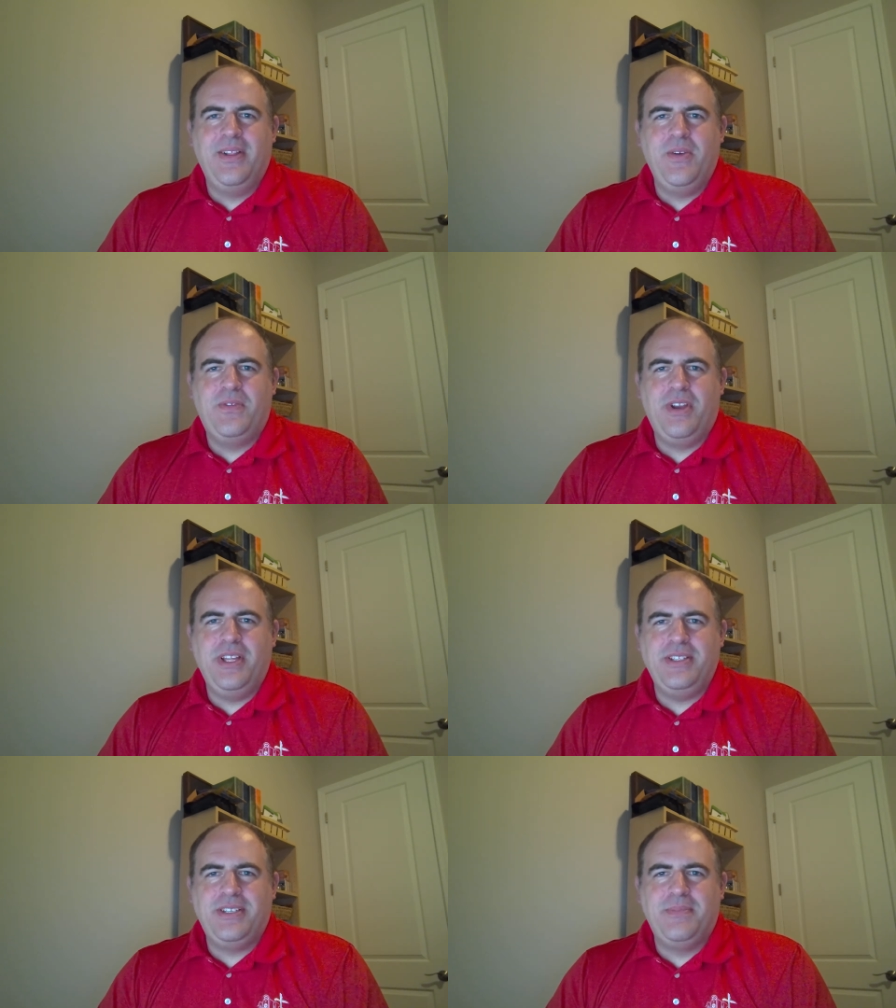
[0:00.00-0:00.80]
Hello,
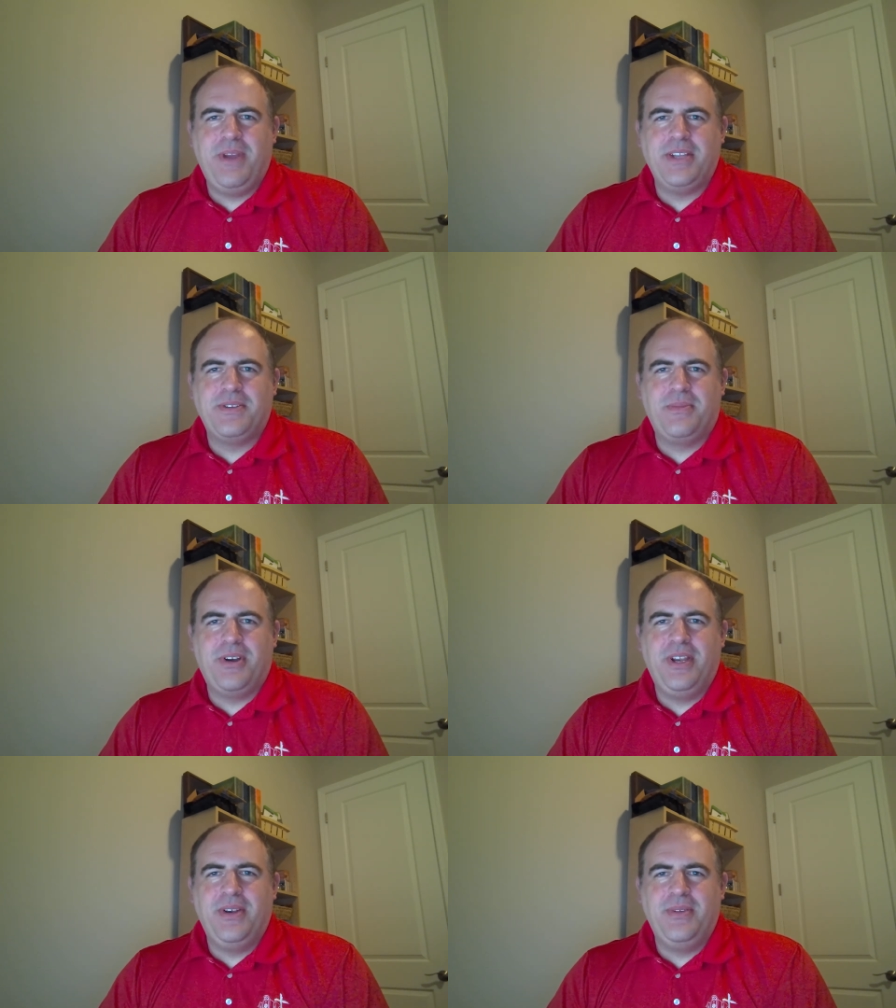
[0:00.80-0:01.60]
friends. Pastor
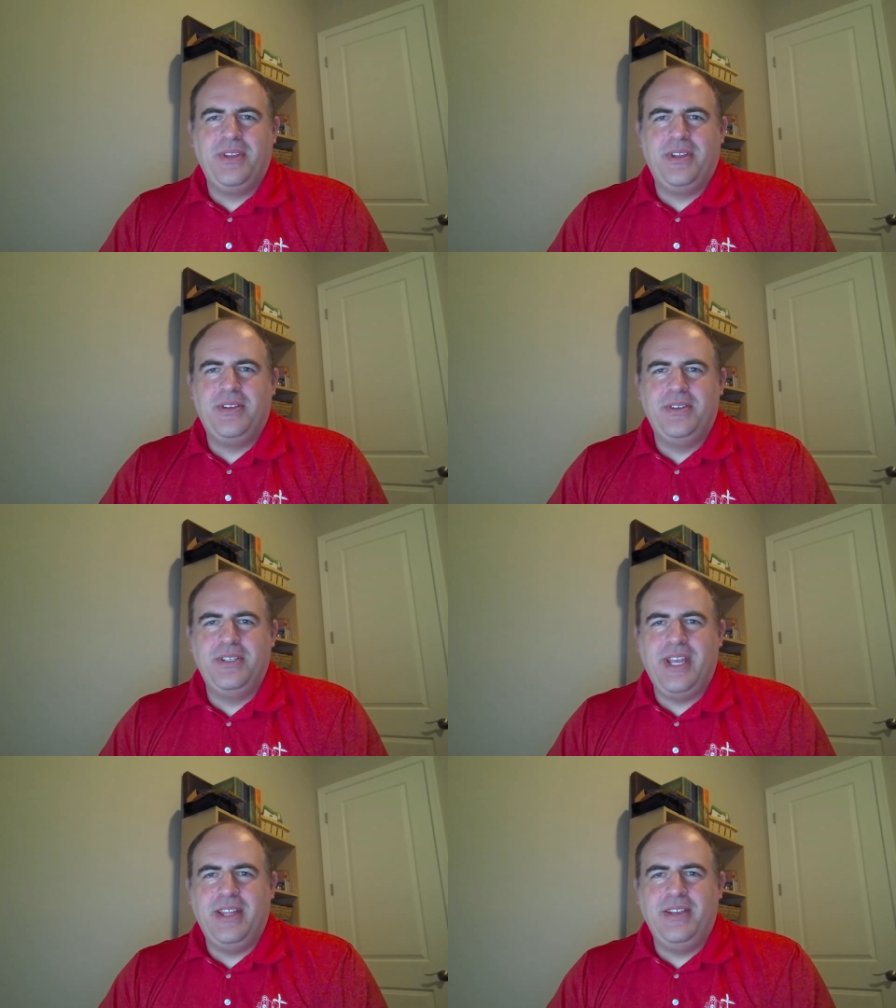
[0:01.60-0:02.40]
Mark here with another
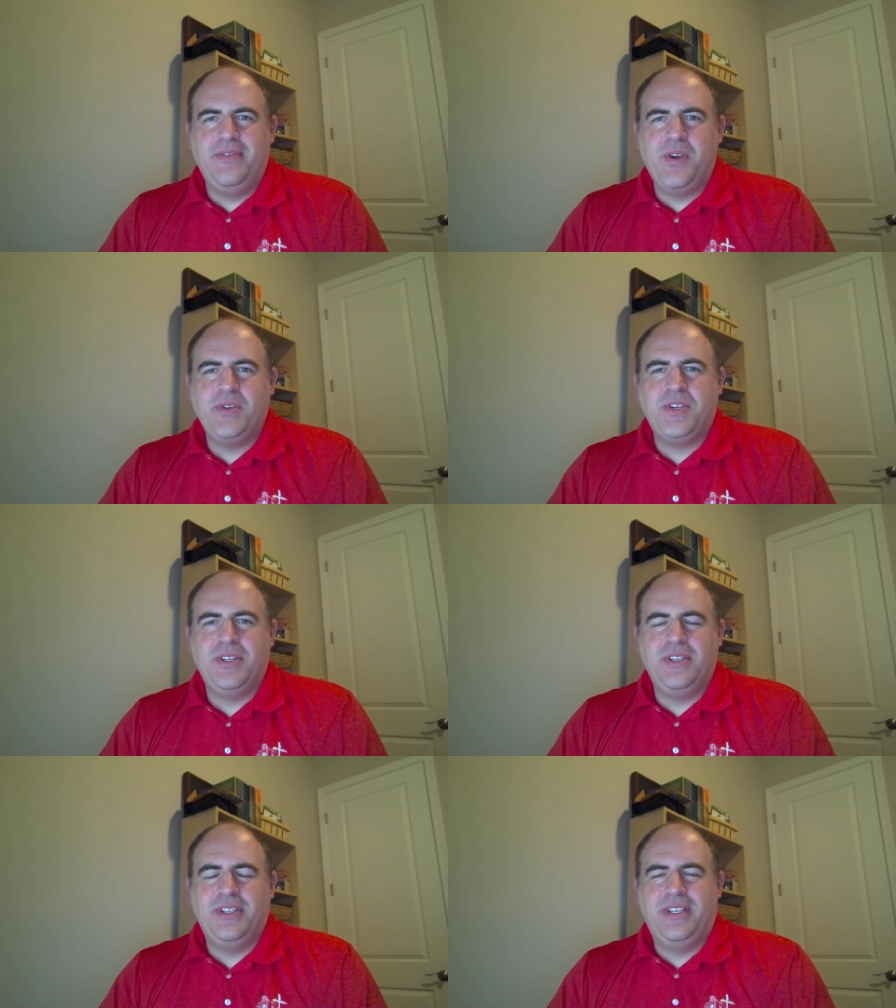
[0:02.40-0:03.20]
daily
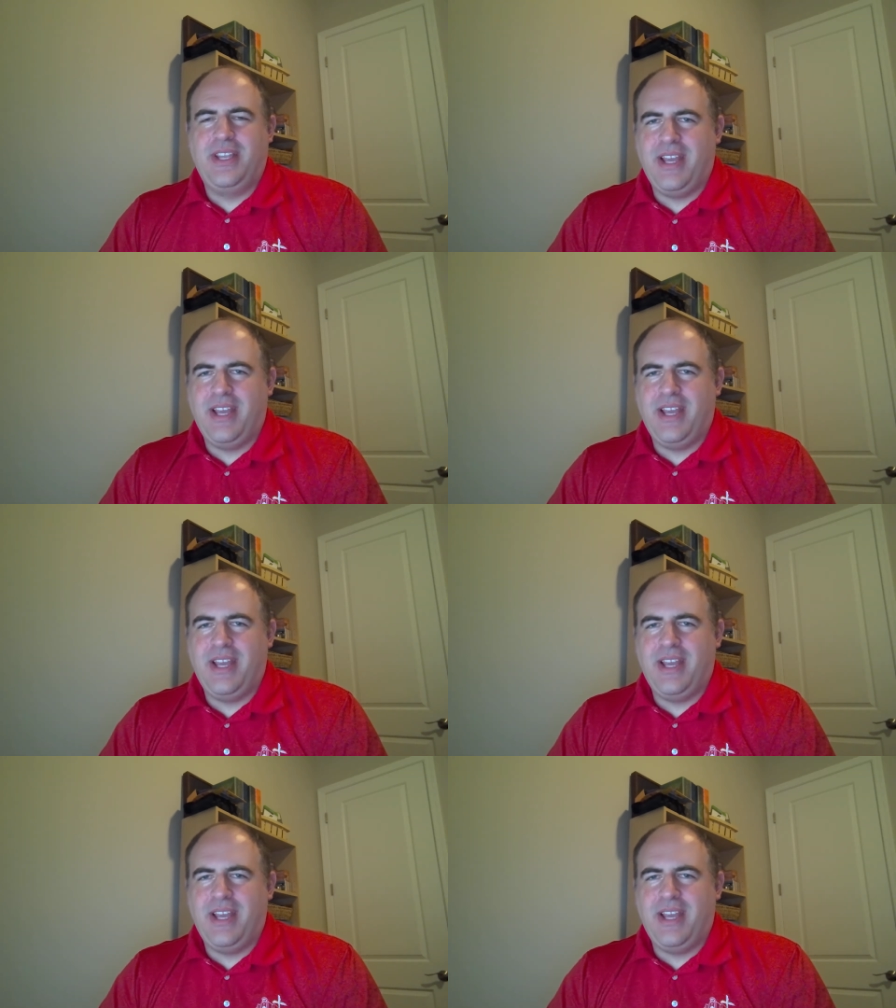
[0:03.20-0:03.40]
devotion.